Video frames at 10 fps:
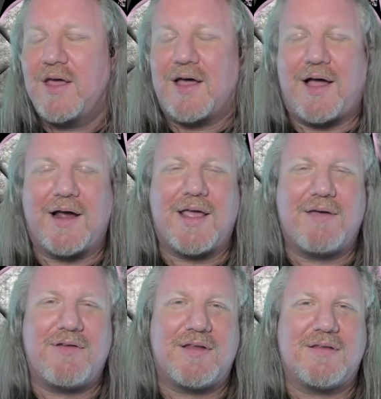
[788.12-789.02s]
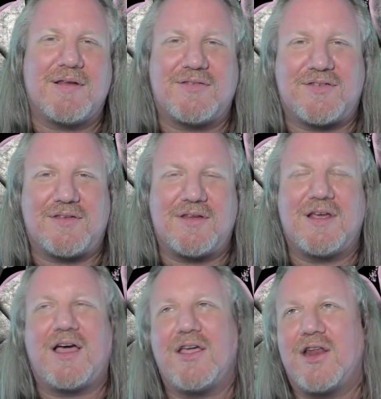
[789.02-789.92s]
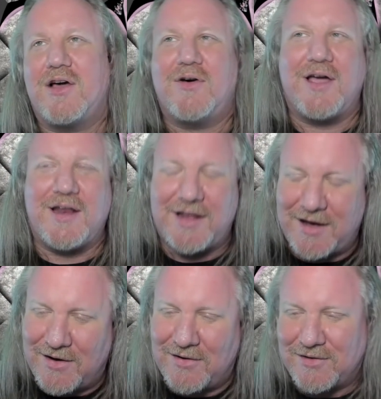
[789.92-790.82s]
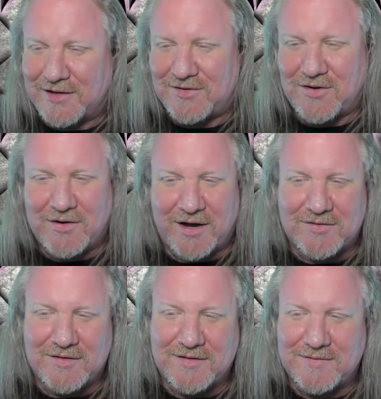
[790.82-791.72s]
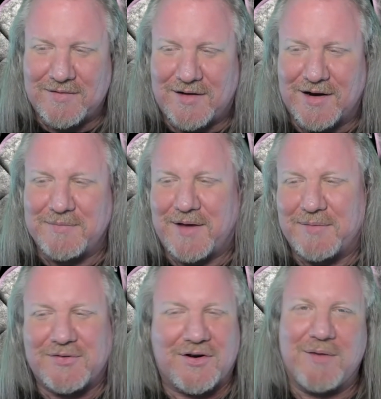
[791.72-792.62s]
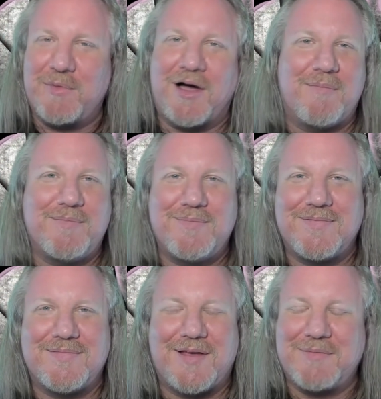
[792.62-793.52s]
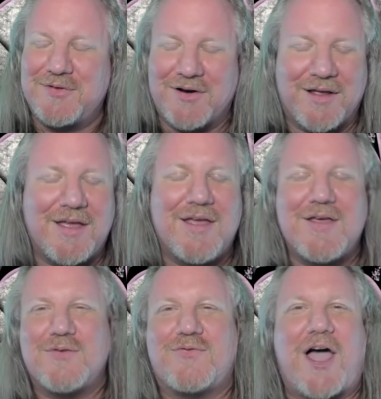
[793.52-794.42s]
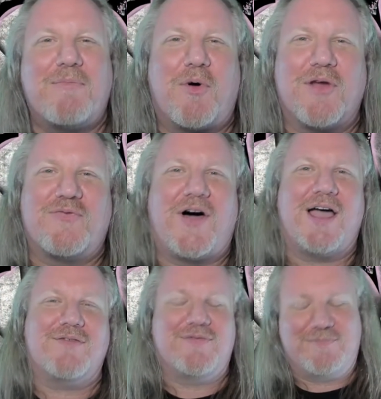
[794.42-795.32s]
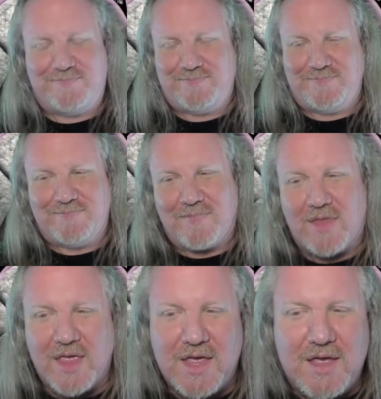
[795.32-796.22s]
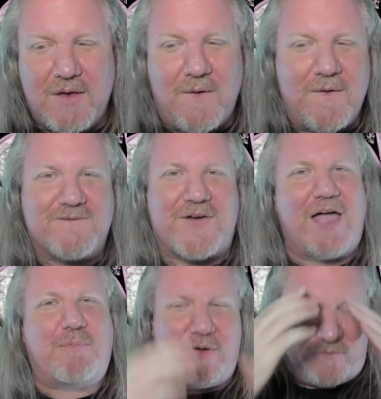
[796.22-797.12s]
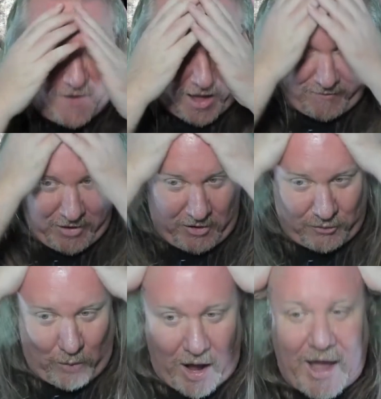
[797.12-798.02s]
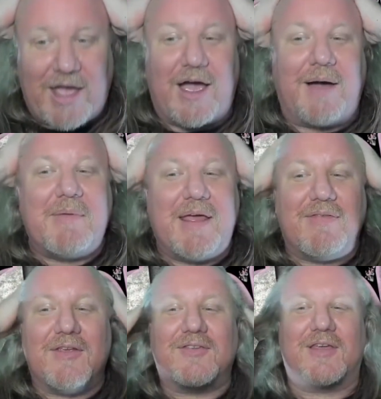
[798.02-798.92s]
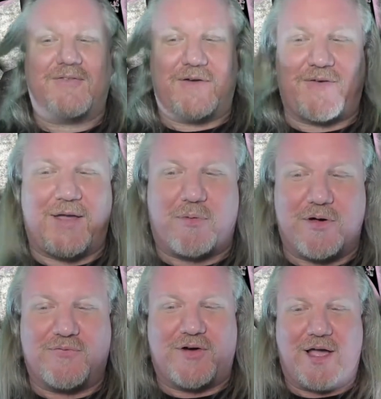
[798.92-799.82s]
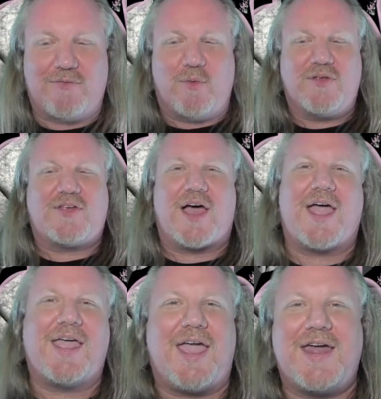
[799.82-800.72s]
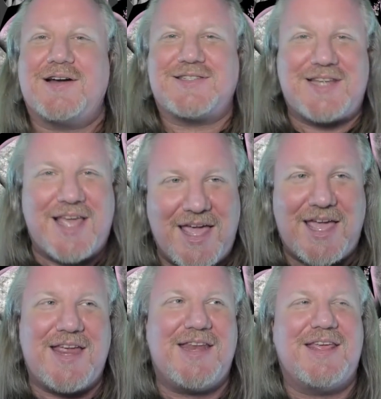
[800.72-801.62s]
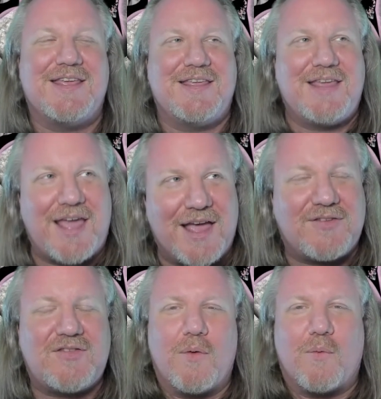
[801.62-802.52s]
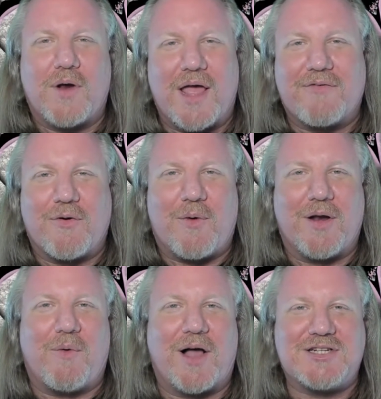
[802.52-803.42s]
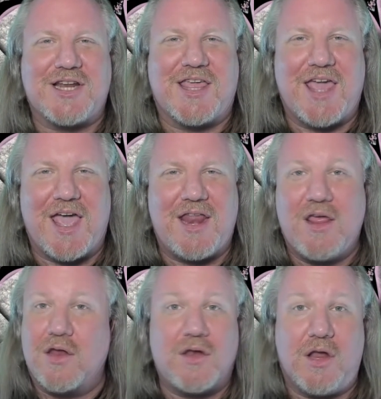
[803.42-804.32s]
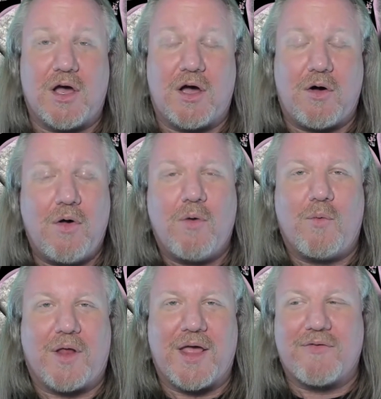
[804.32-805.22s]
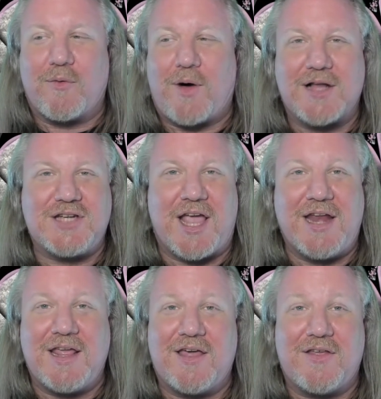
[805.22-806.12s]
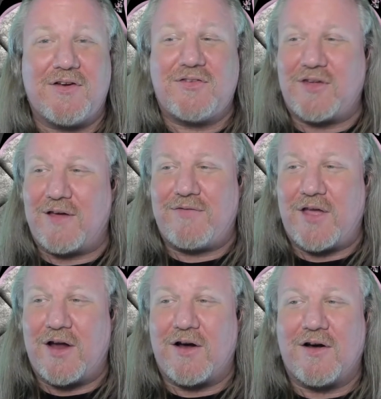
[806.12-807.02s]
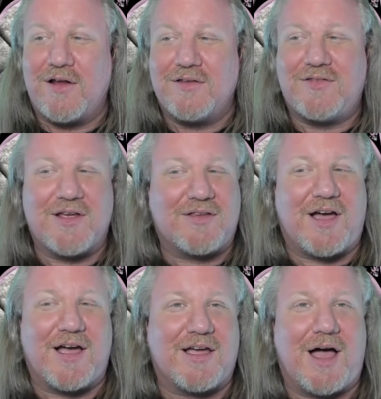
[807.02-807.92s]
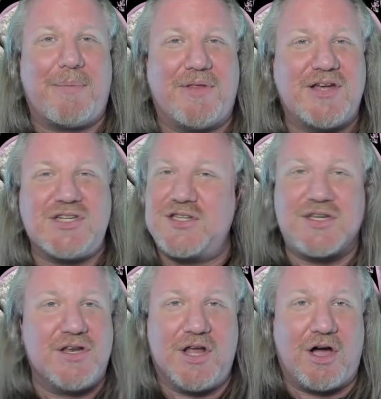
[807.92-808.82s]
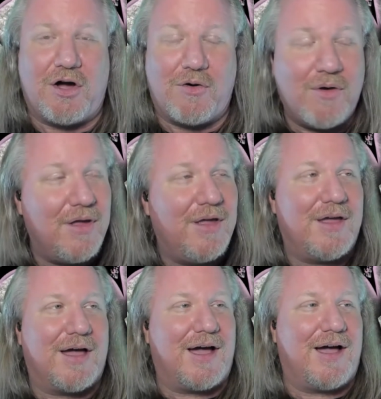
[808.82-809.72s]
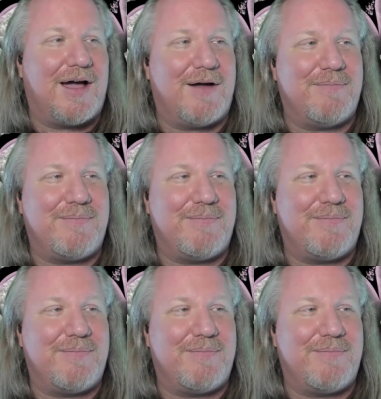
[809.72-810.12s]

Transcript: I'm going to give it No, that's too nice. I'm sorry, Mom. I'm sorry. 5.5. Here's why I'm going to give this a 5.5. Was I entertained? Yes. Would I ever want to watch it again? No. Will I ever watch any others of their TikTok compilations? No. I